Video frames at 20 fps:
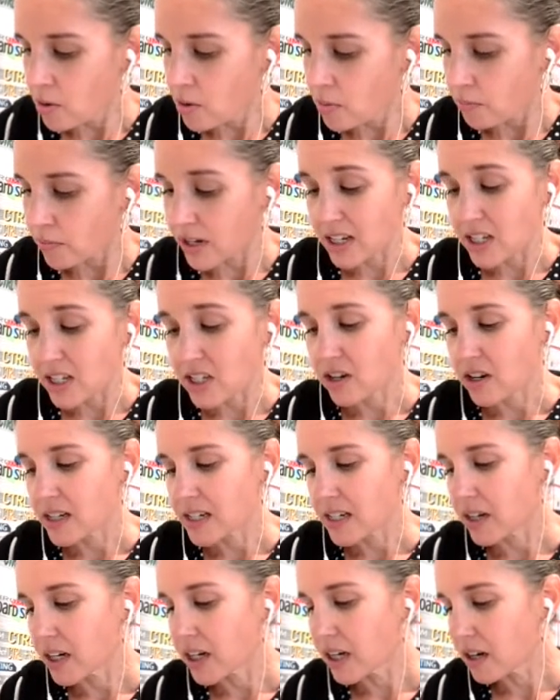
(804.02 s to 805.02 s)
When I start
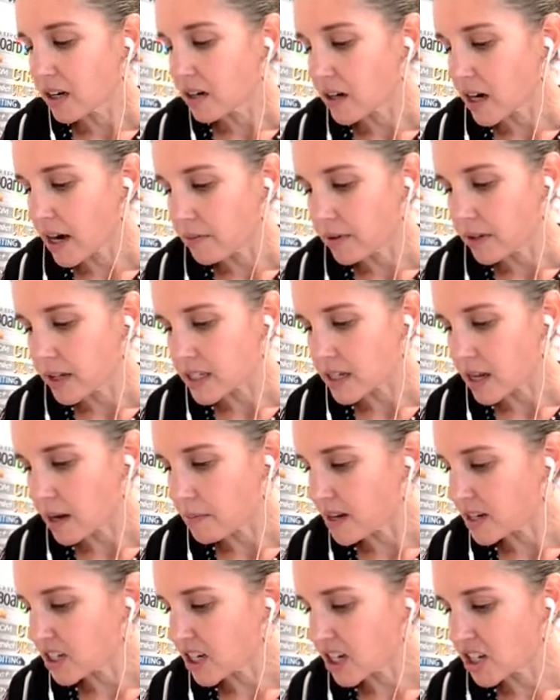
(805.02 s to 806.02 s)
down here, I realize I'm
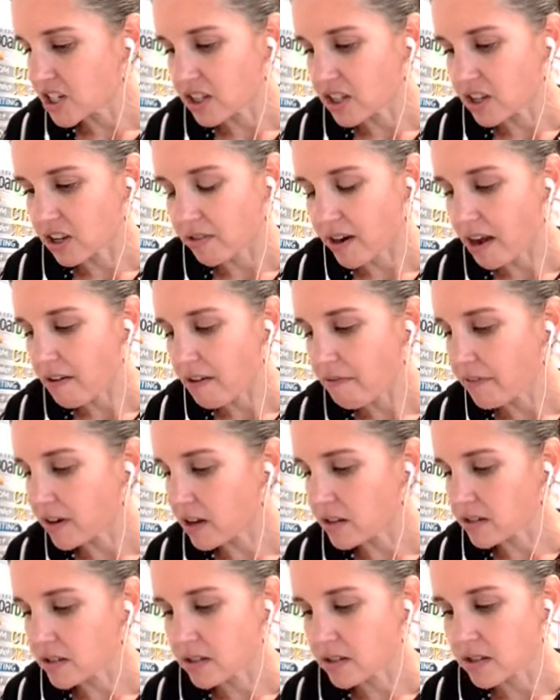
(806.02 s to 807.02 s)
not touching the graph at
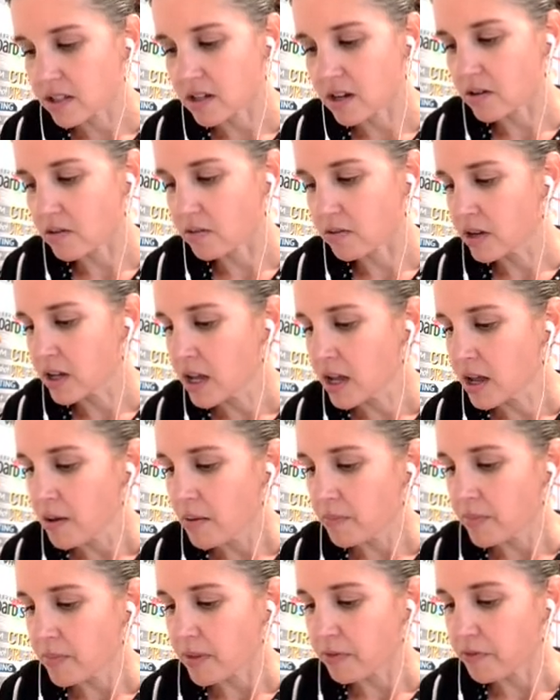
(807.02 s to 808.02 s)
all. So
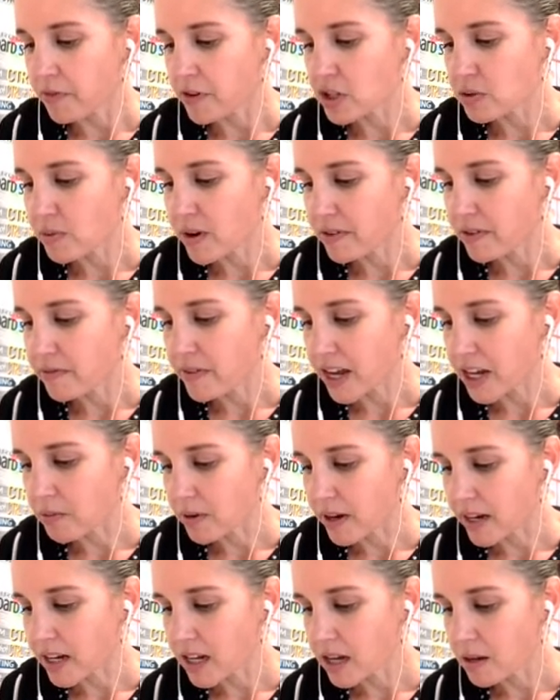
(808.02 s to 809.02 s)
the first y value
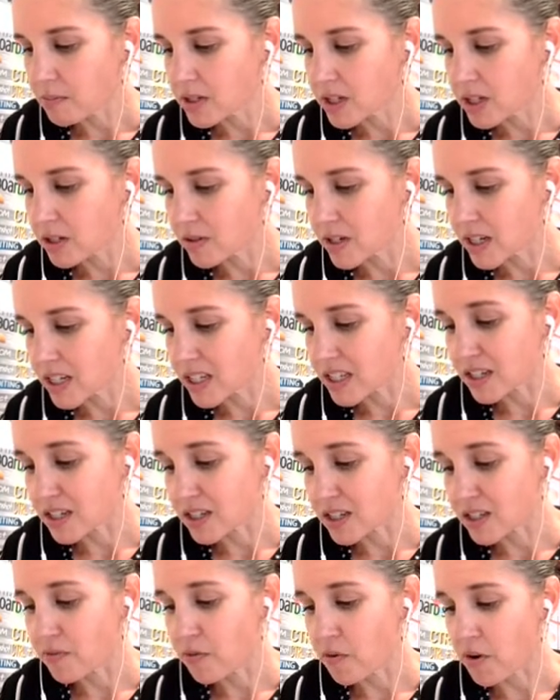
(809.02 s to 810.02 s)
I come to is
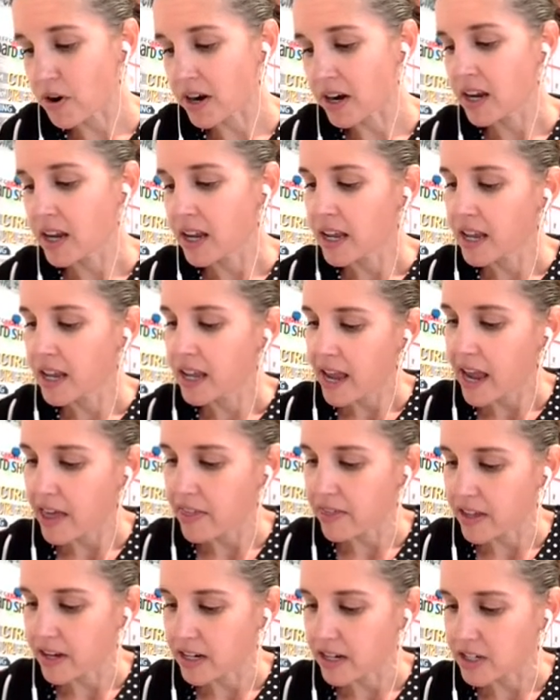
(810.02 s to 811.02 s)
this 4.
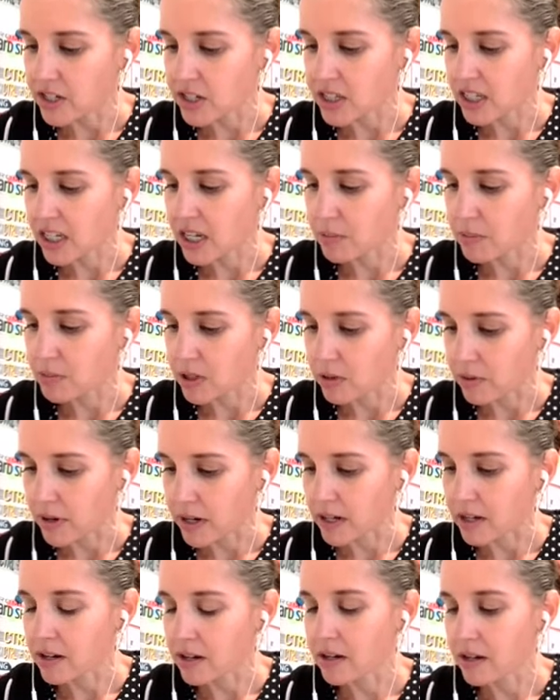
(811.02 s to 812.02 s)
And then it just keeps
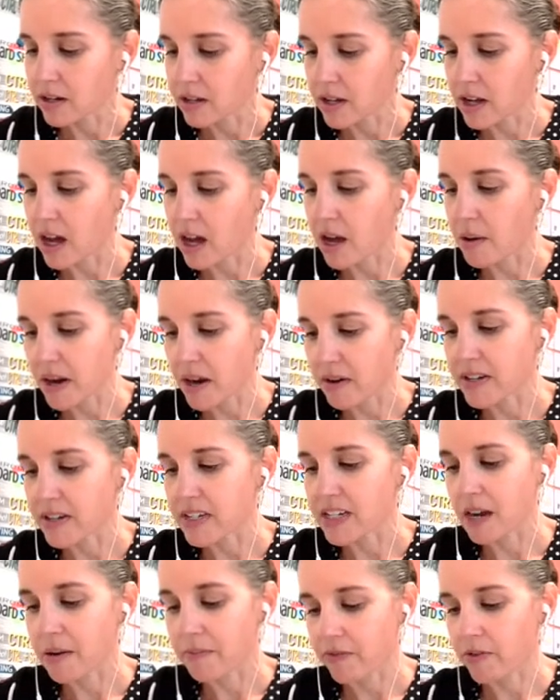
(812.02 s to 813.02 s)
going up every
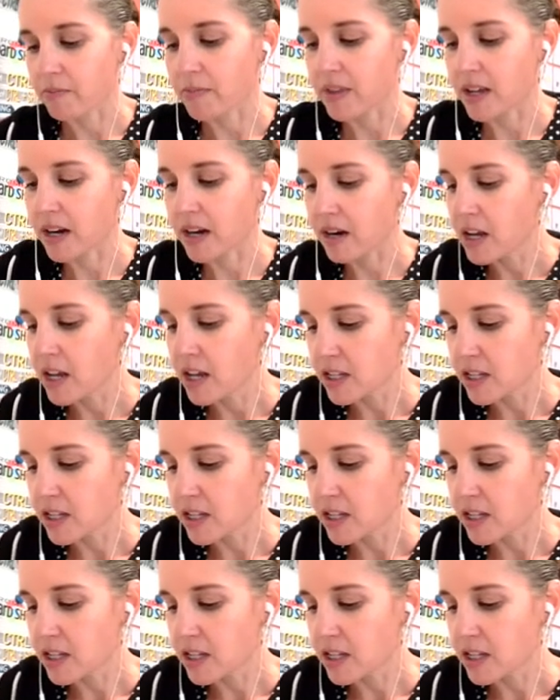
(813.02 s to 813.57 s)
time from there.